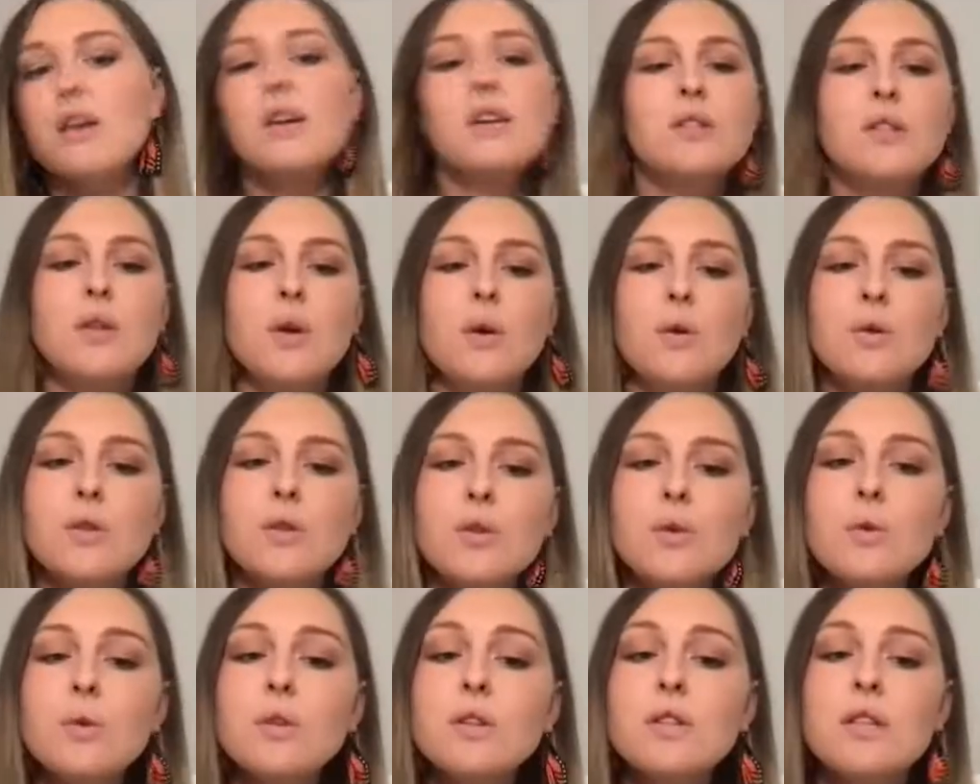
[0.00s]
So
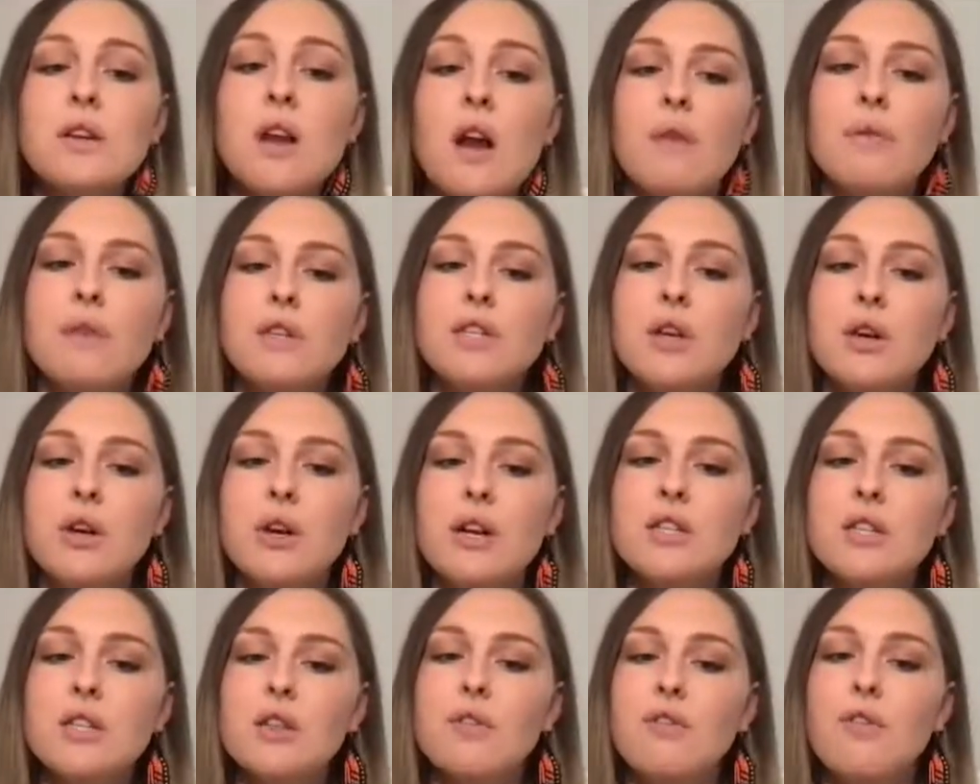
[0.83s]
schools did not return
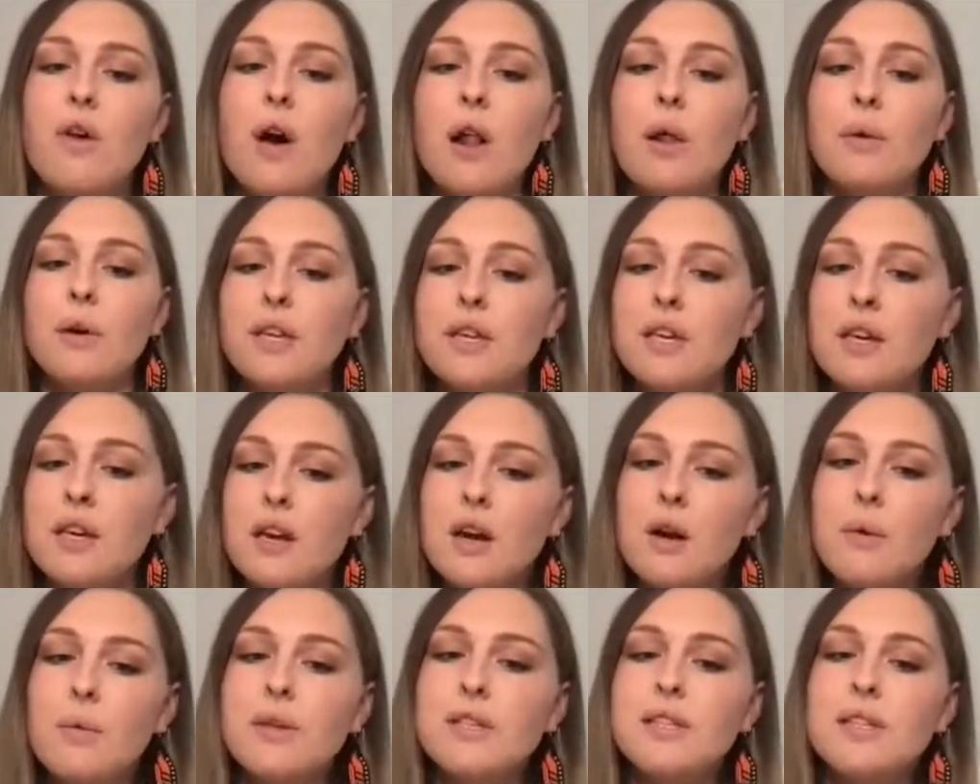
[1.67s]
until the following
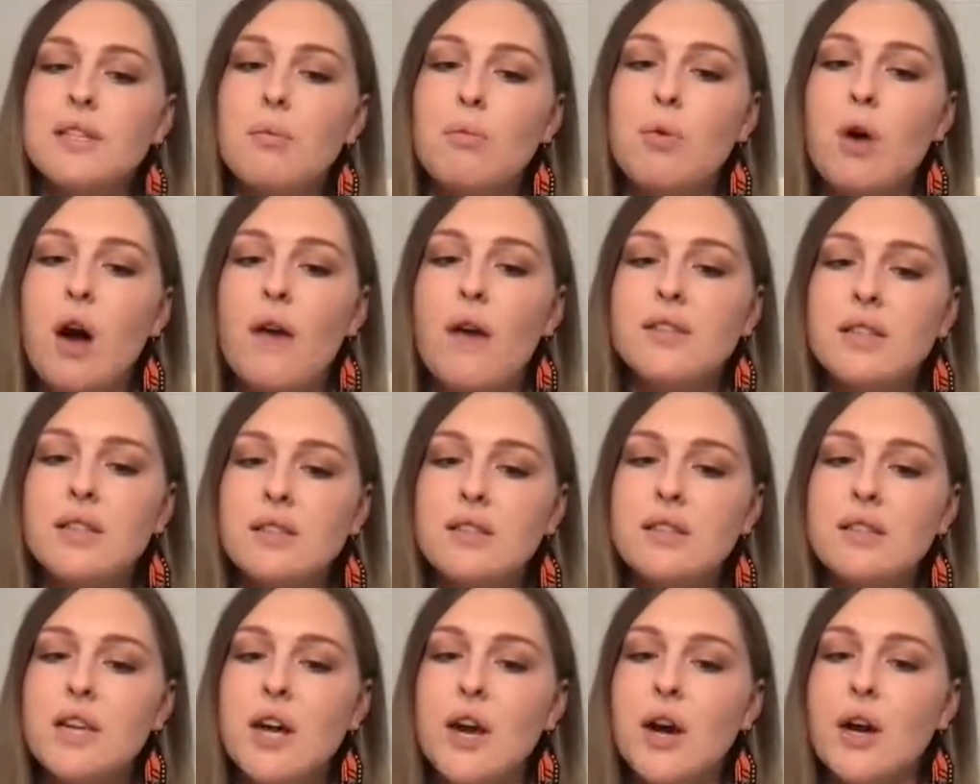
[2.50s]
year, with some provinces
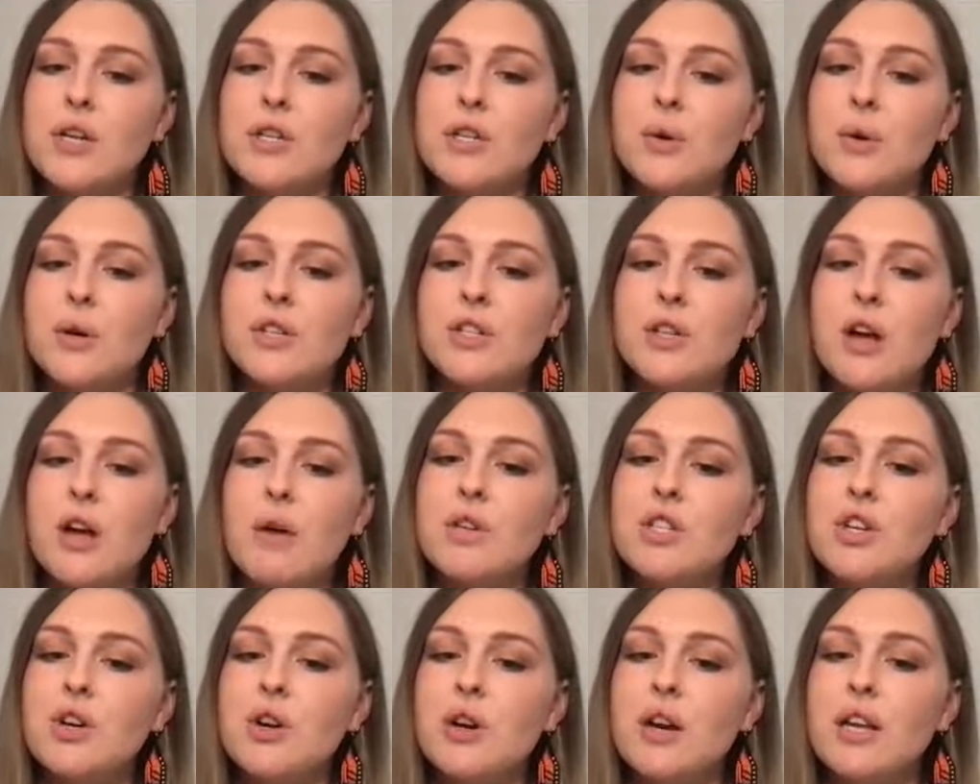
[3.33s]
and territories not
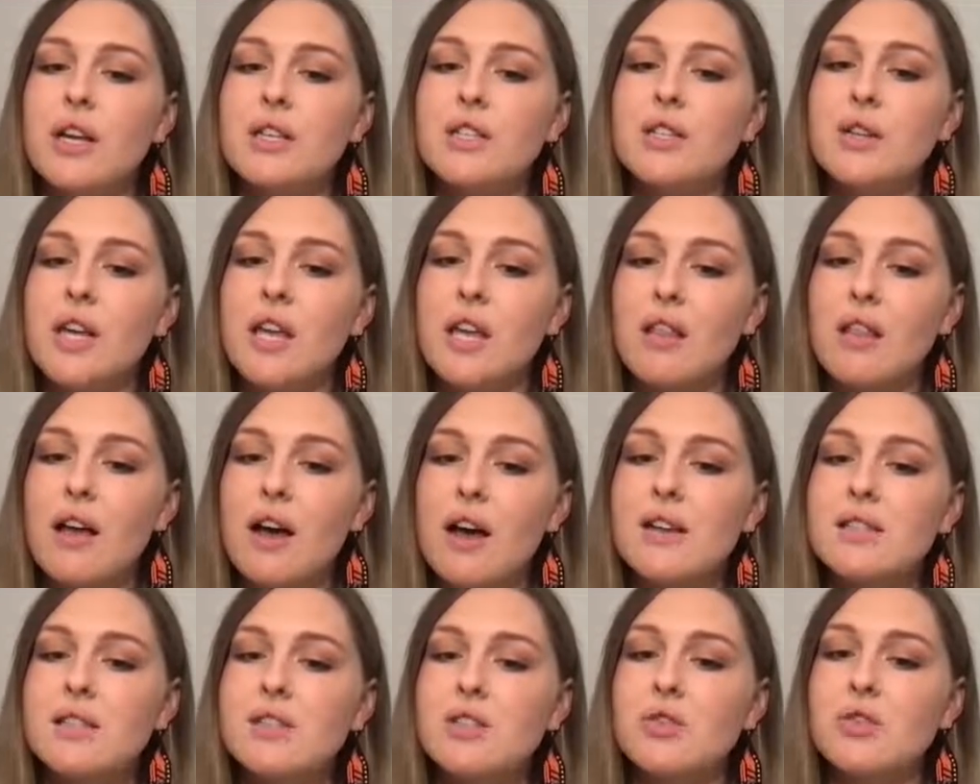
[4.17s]
returning to
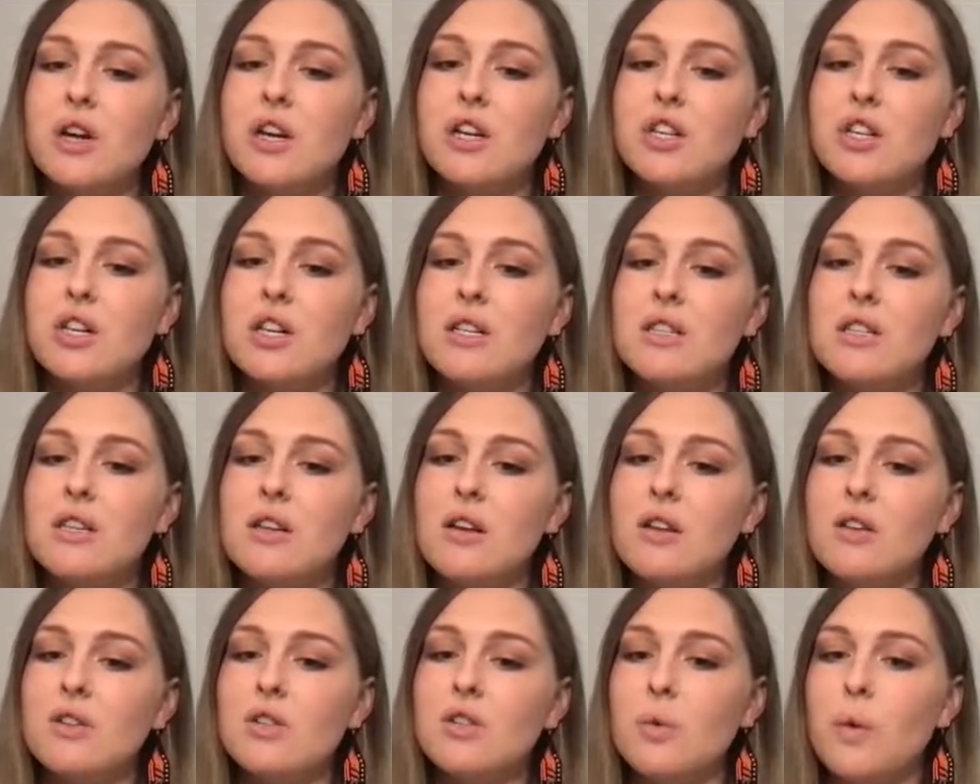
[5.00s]
in-class instruction
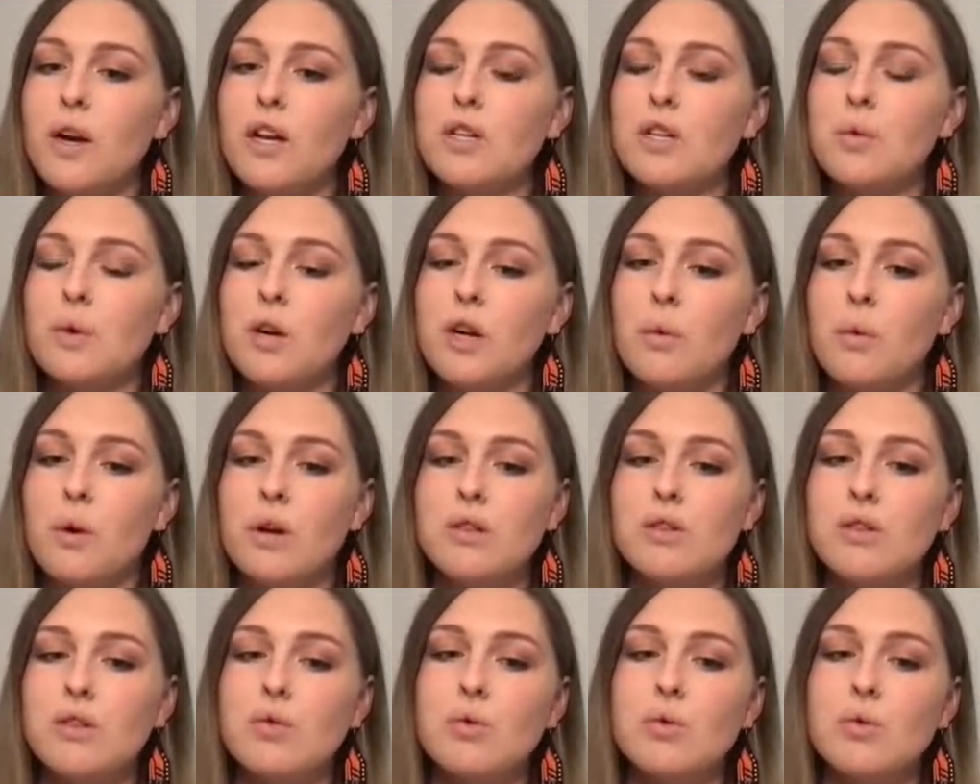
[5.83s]
until 2021
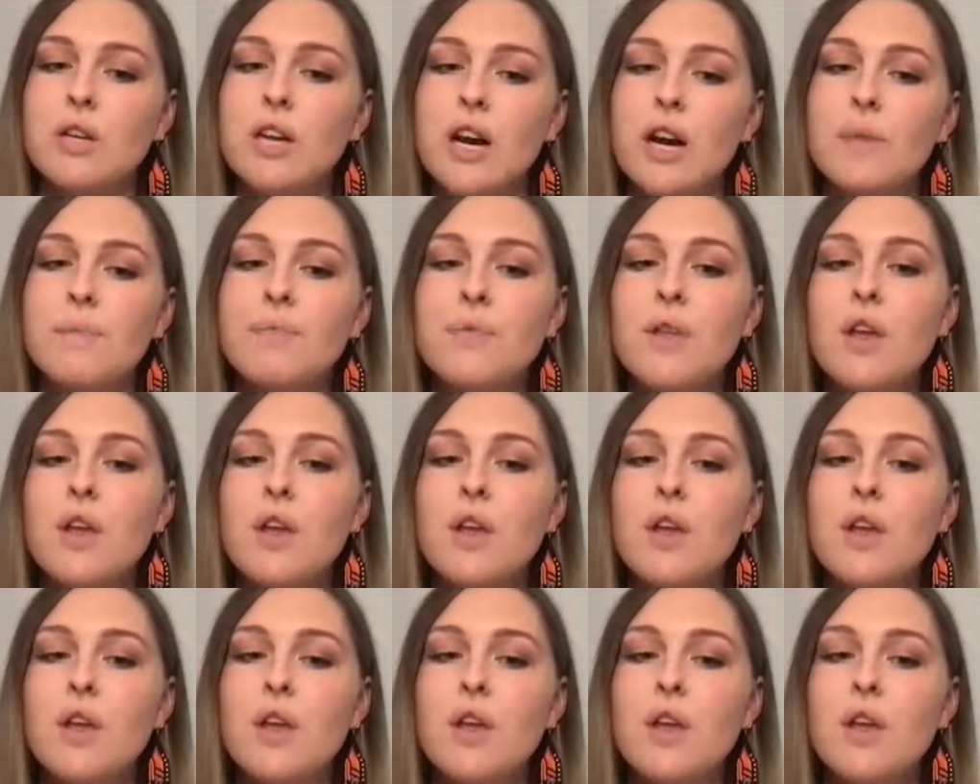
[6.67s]
school year.